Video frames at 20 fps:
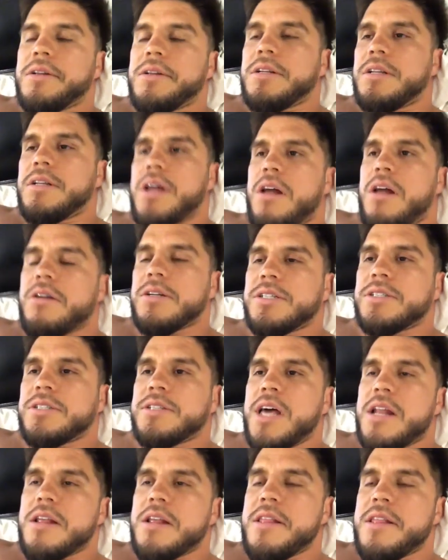
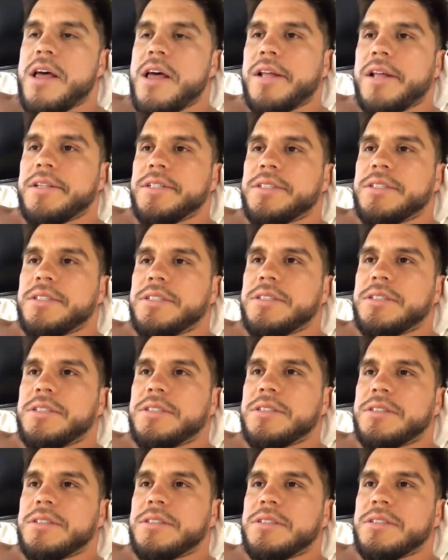understanding that this
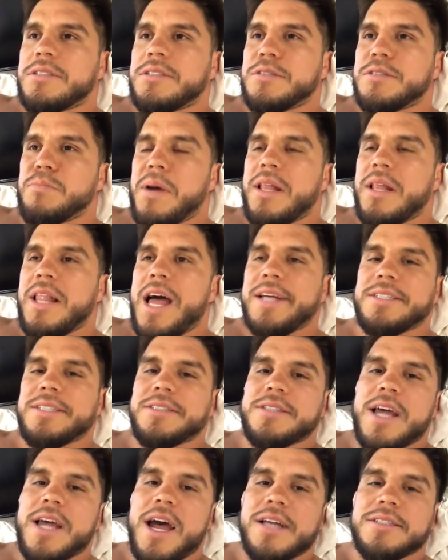is my
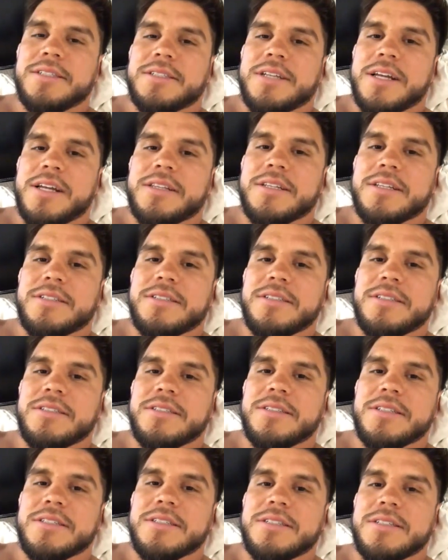last dance. Like this
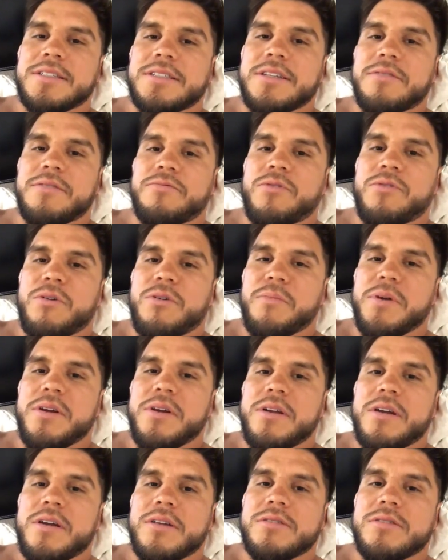is it for me.
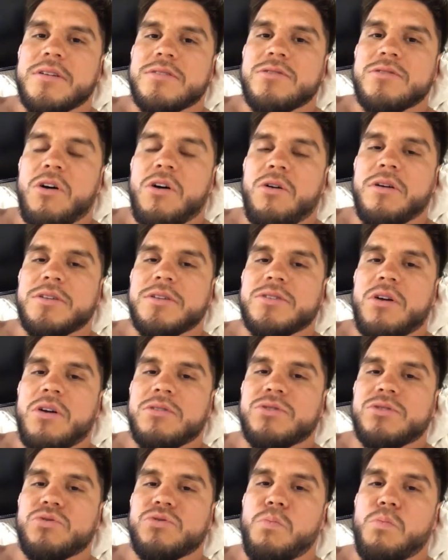It's also
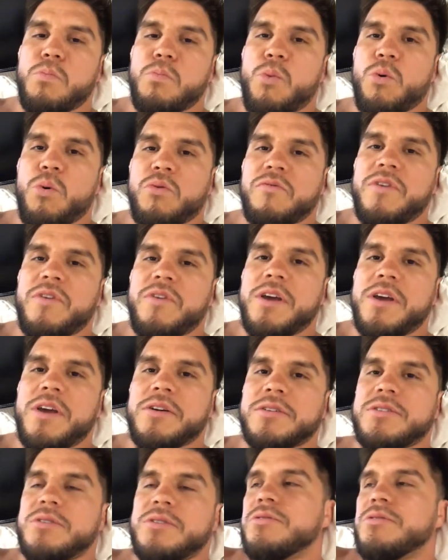a motivator too.
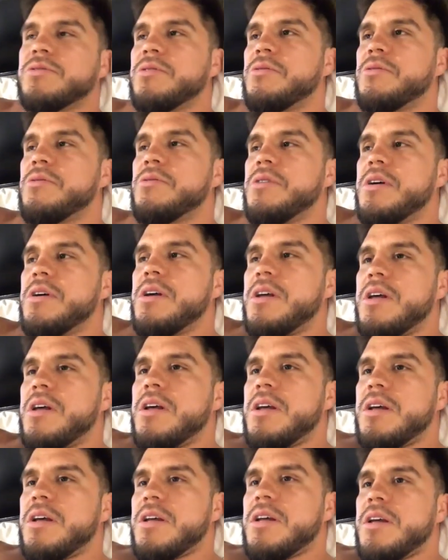So
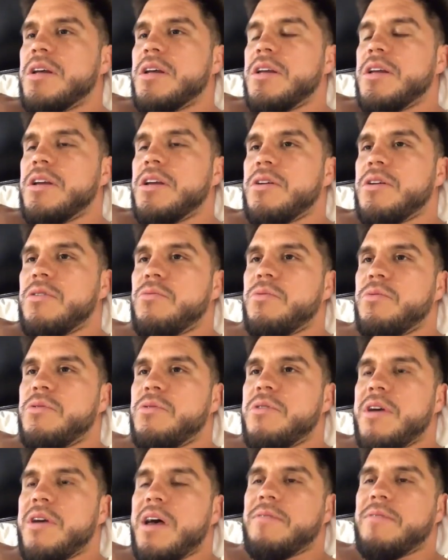when you have a
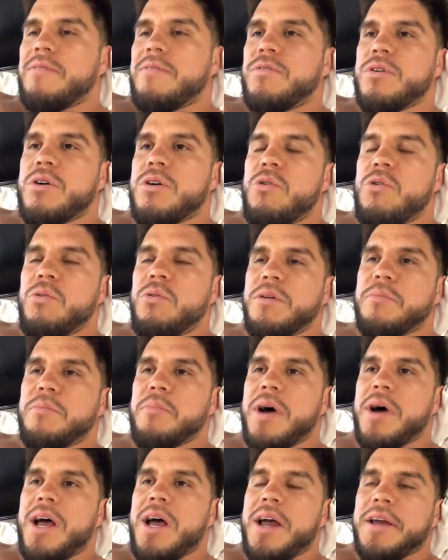goal in mind, and
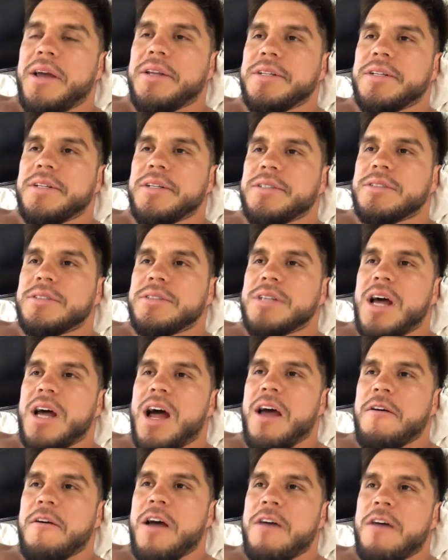I feel like I've
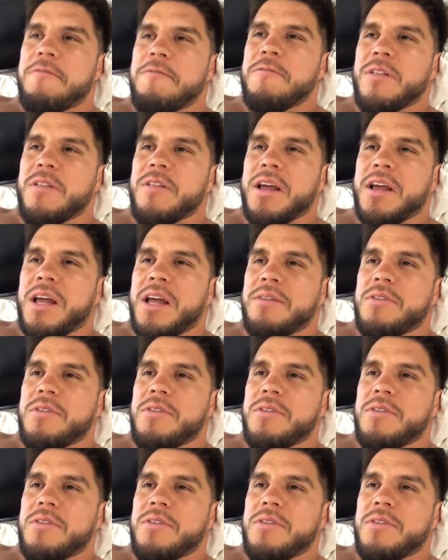accomplished